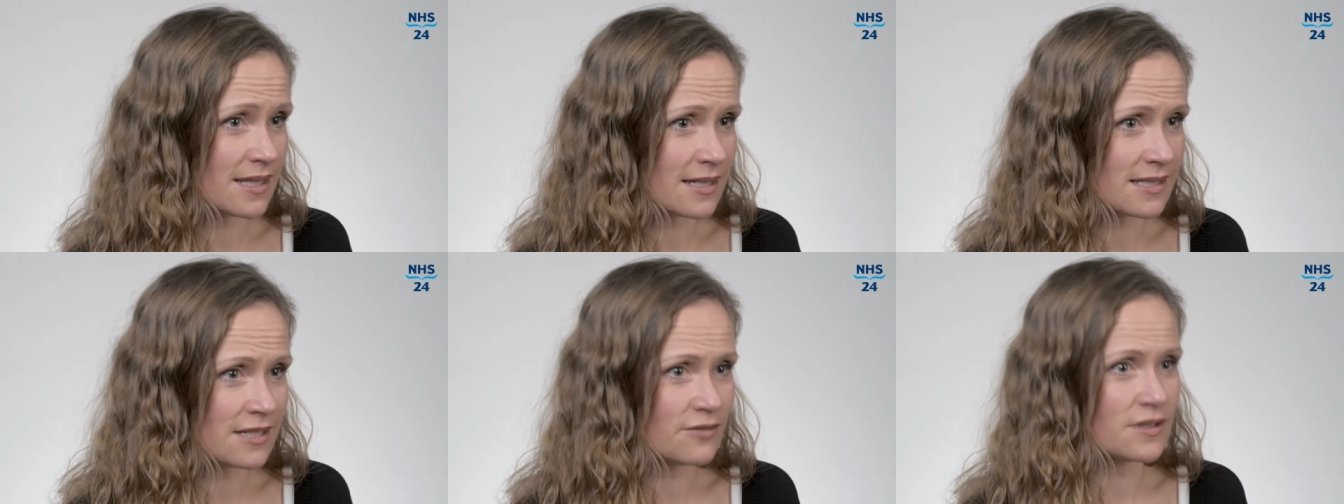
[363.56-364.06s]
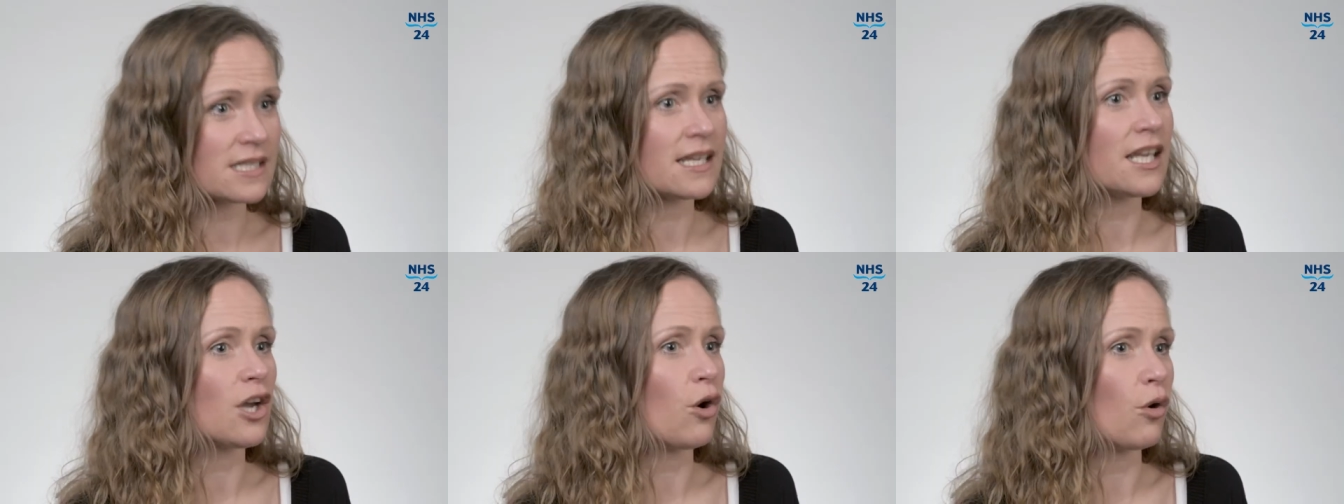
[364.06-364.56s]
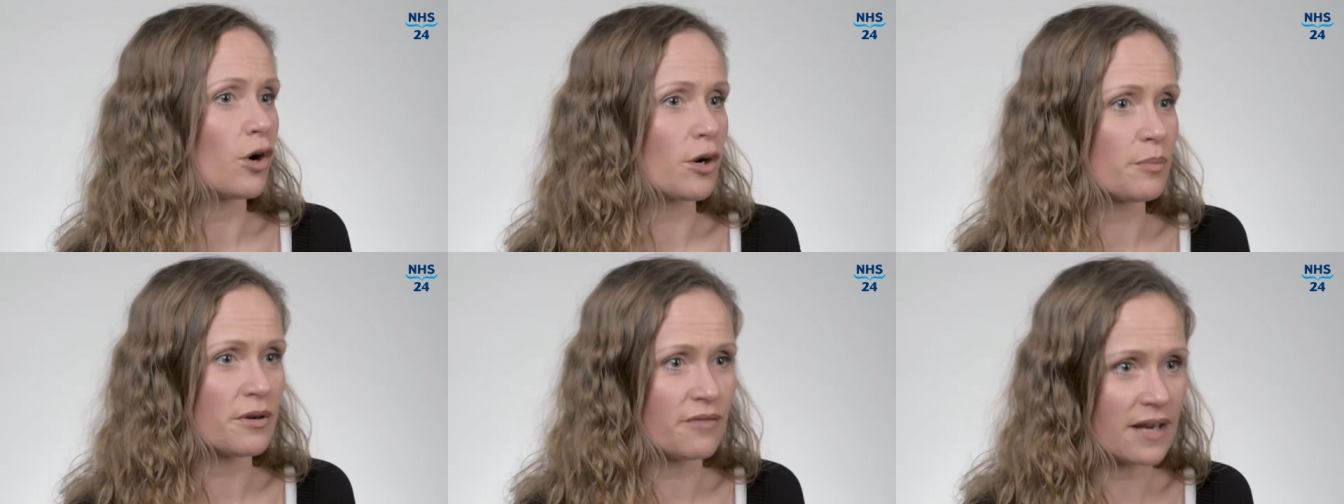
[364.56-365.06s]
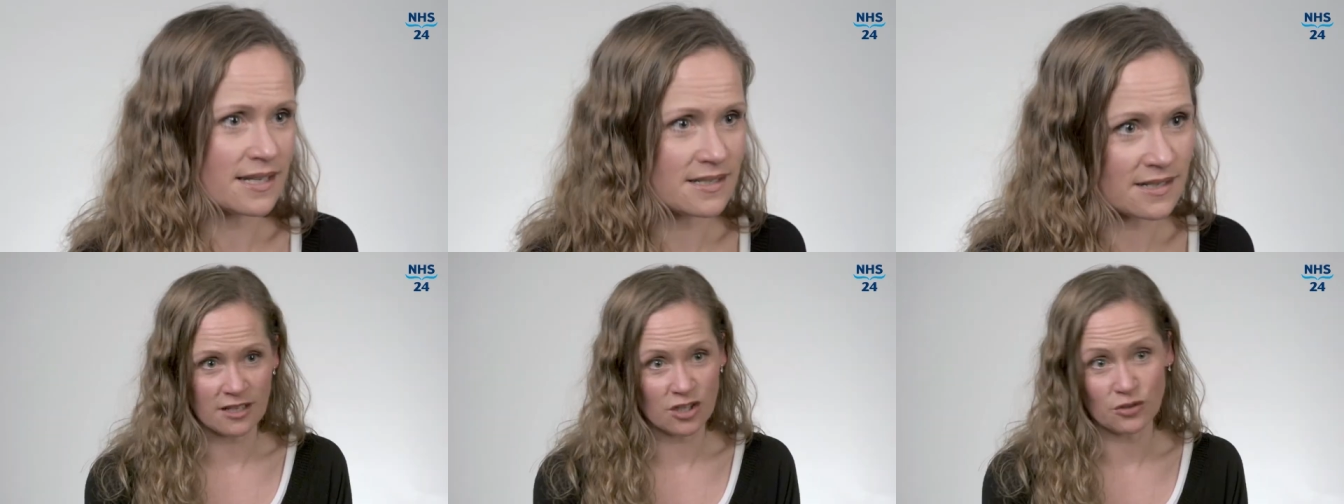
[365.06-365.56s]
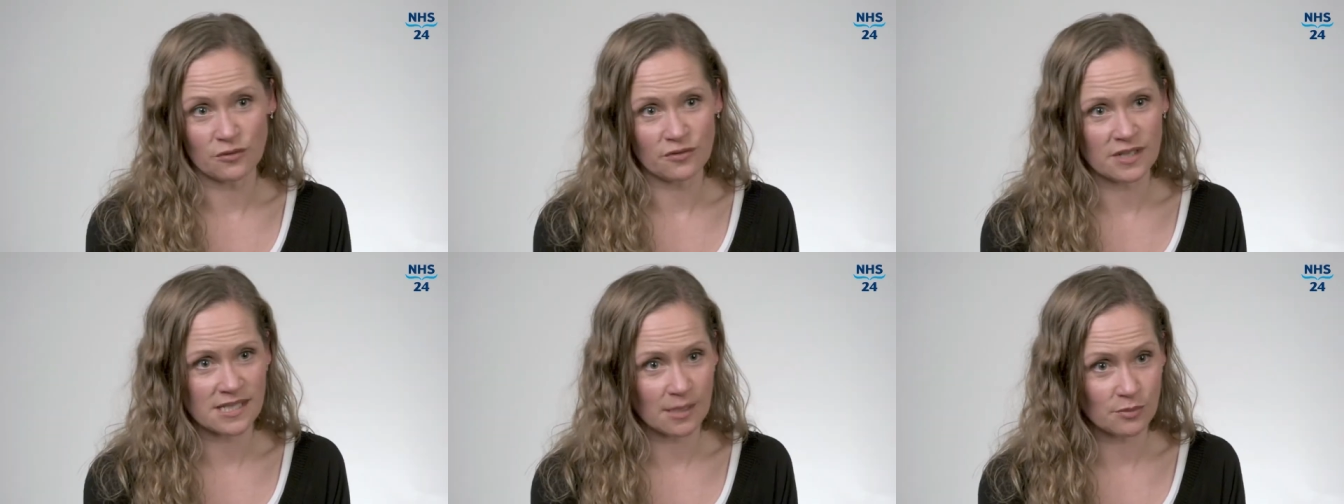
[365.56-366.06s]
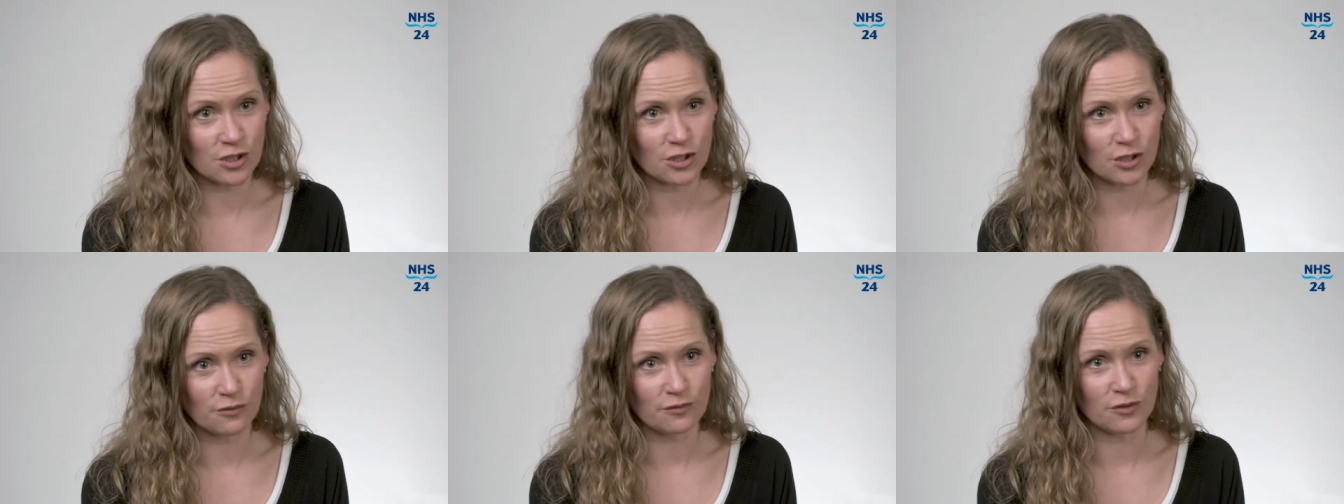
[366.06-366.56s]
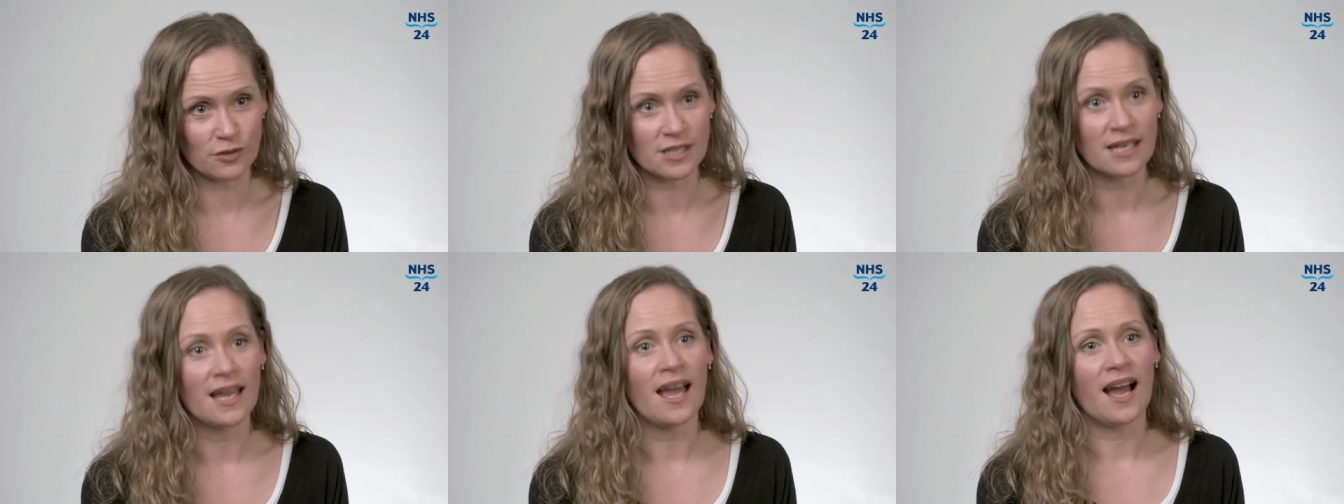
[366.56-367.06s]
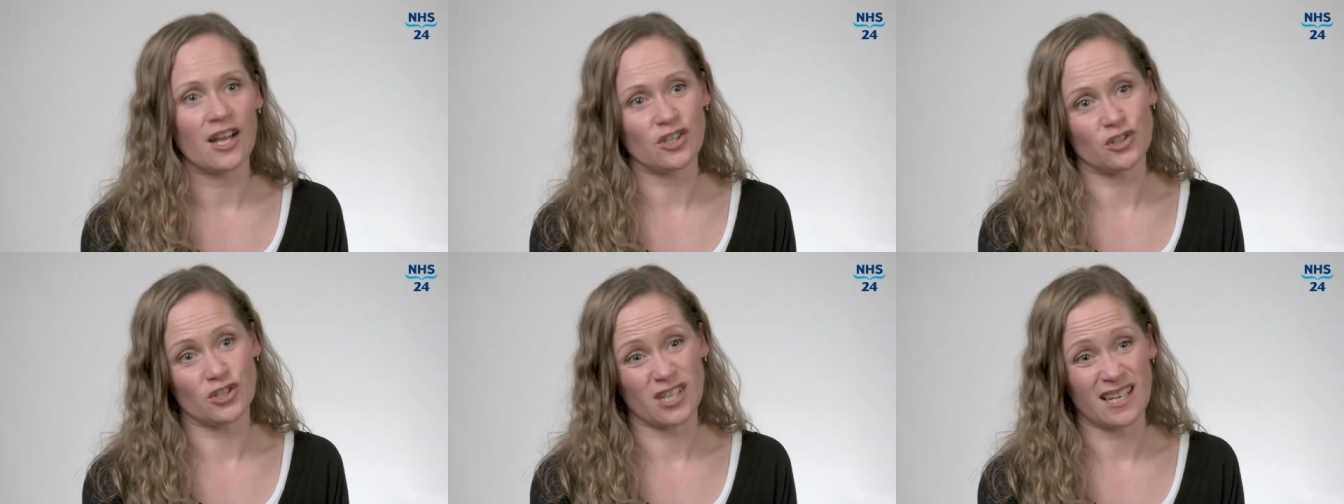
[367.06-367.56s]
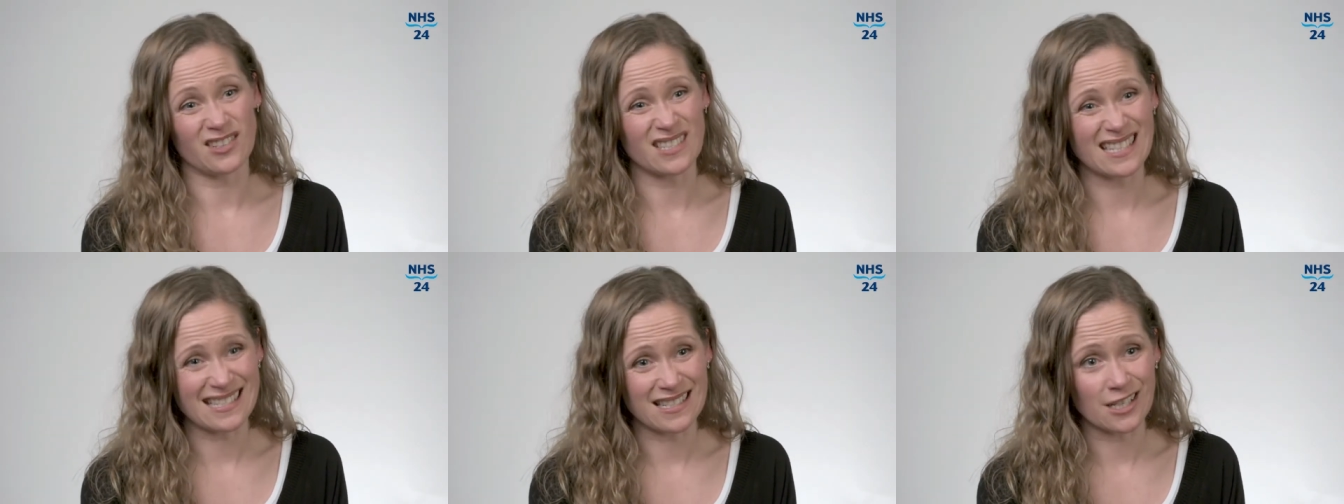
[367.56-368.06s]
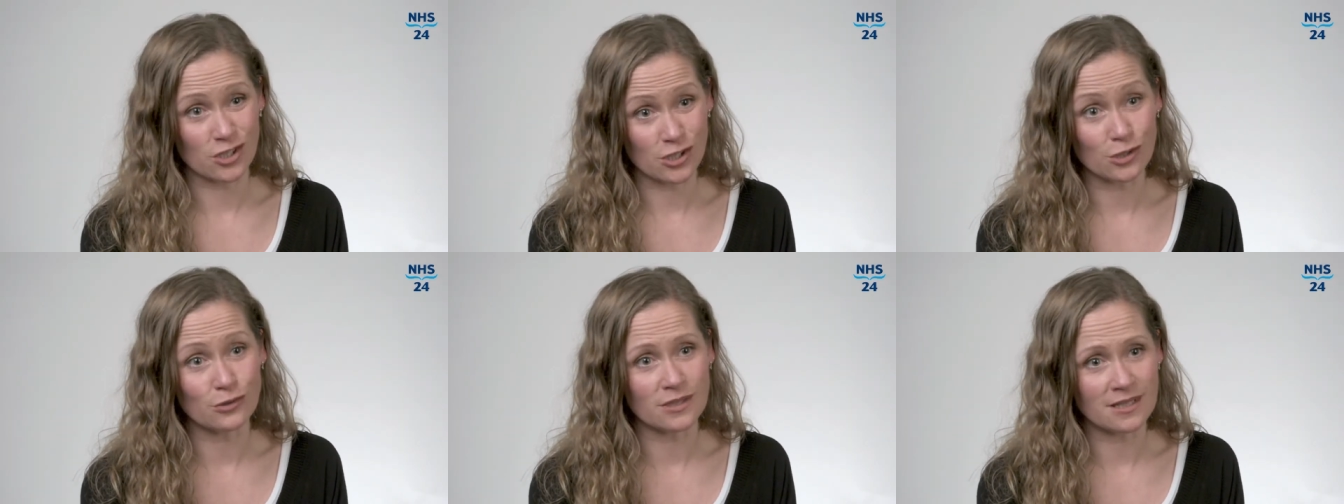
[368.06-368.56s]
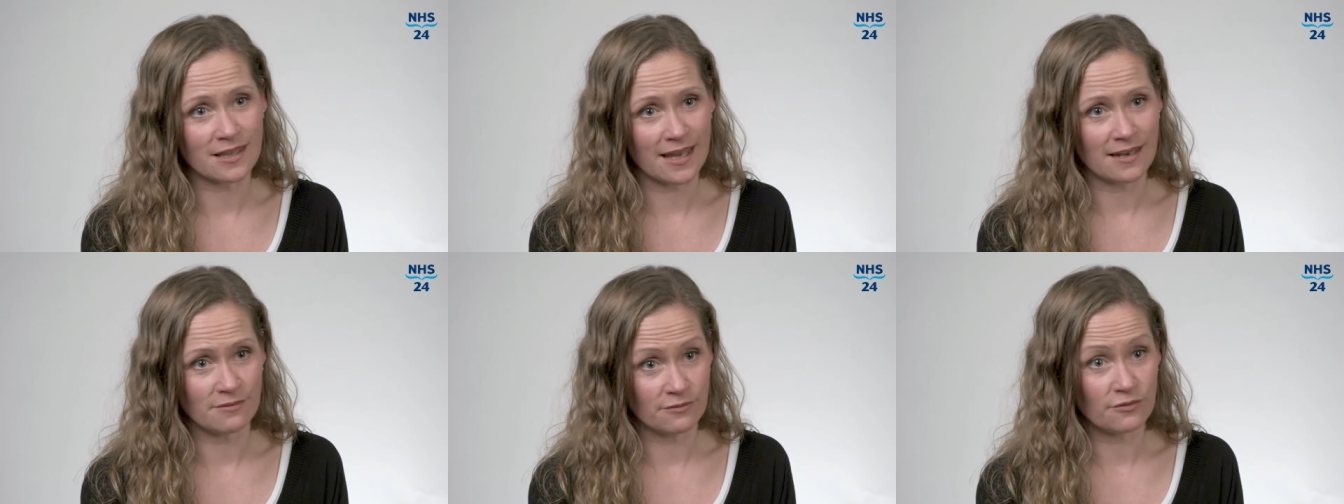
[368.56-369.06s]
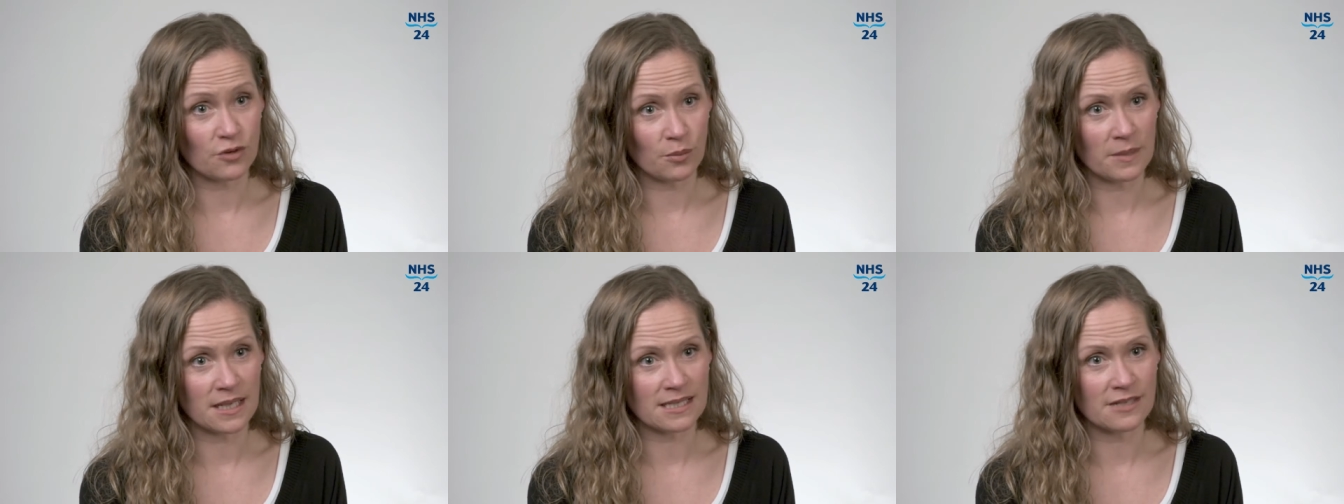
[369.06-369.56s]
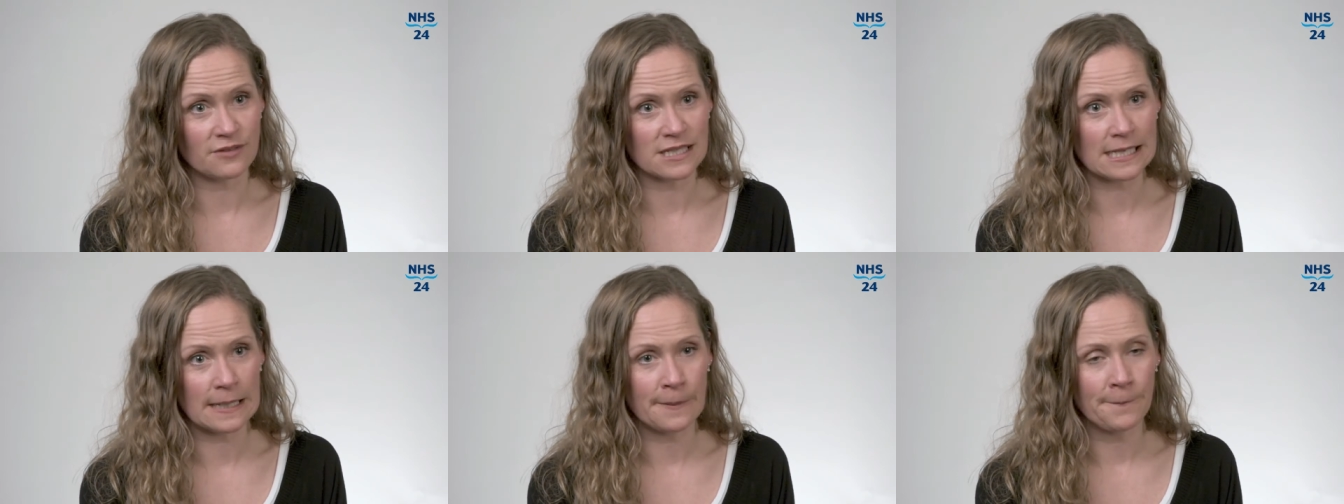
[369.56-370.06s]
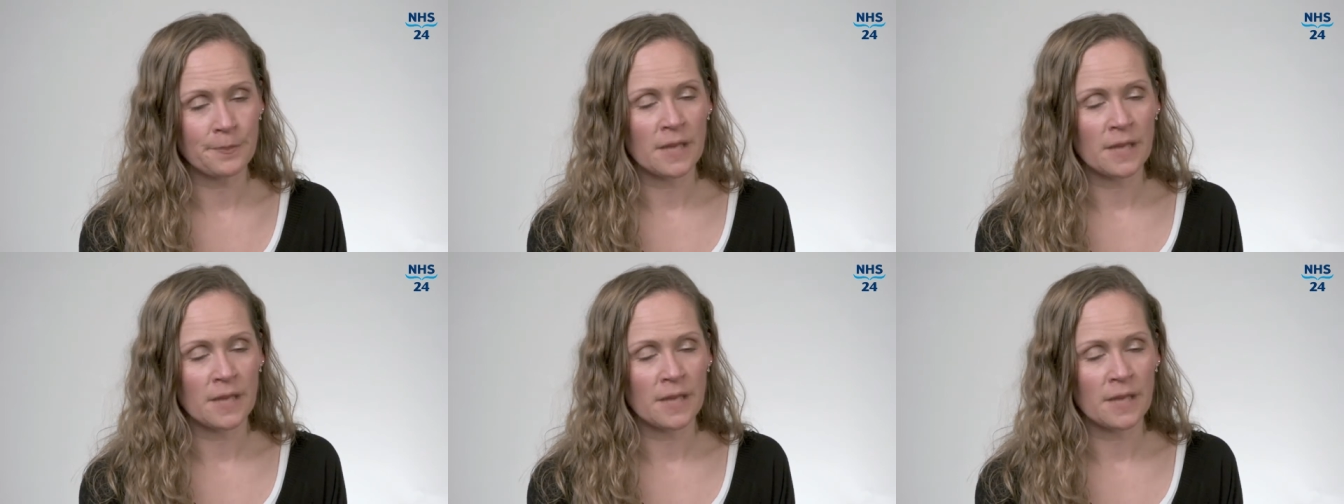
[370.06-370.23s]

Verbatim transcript: the activity or provide a gluten-free substitute food, and your child isn't excluded then from the activity.